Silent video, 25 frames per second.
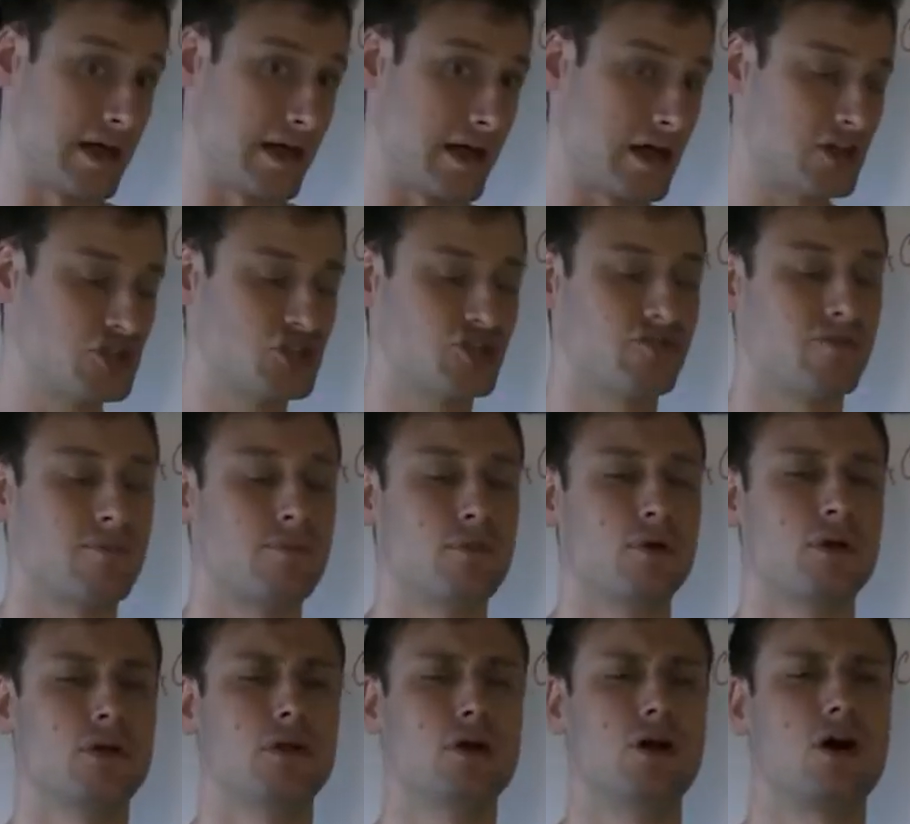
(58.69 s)

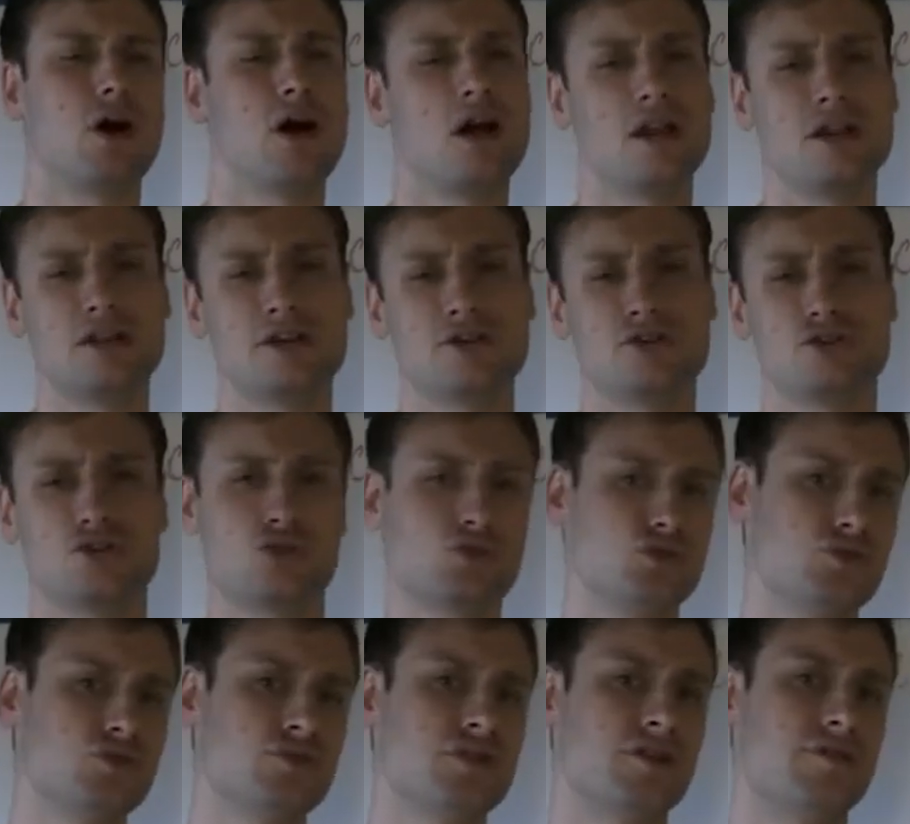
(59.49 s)
achievable only
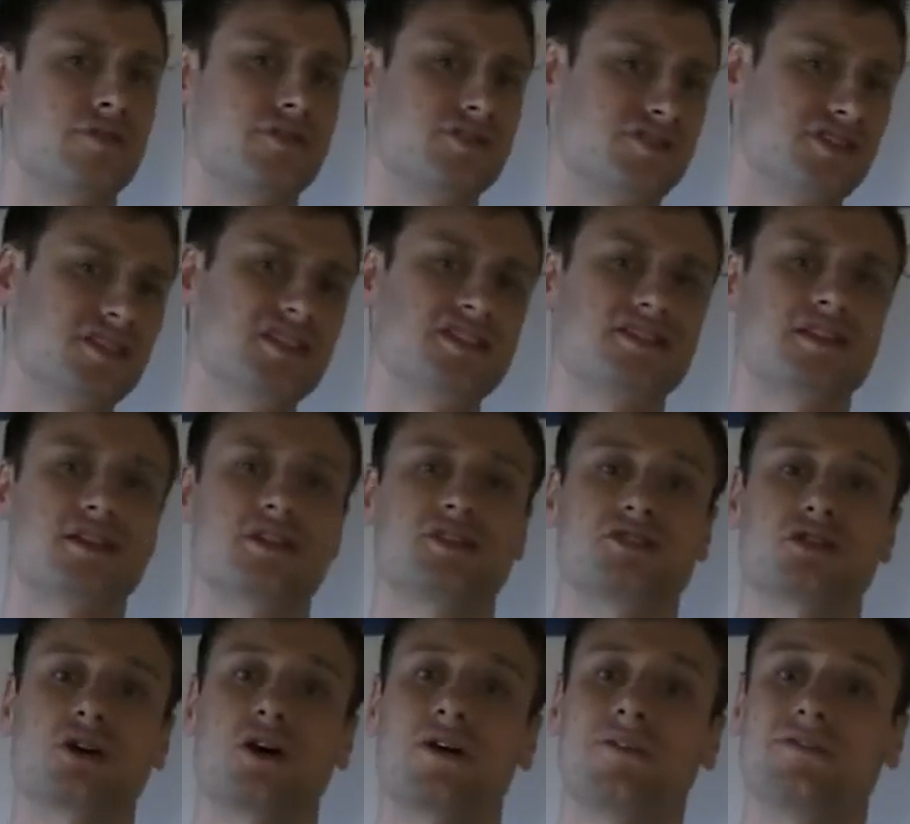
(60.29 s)
due to the
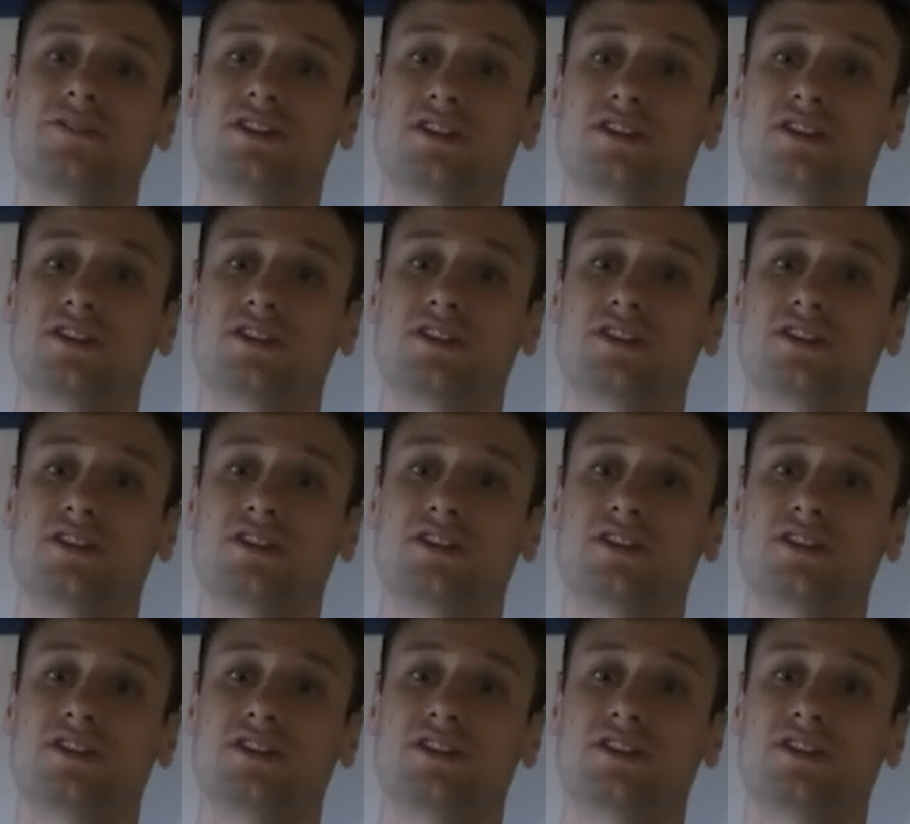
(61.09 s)
resistance of the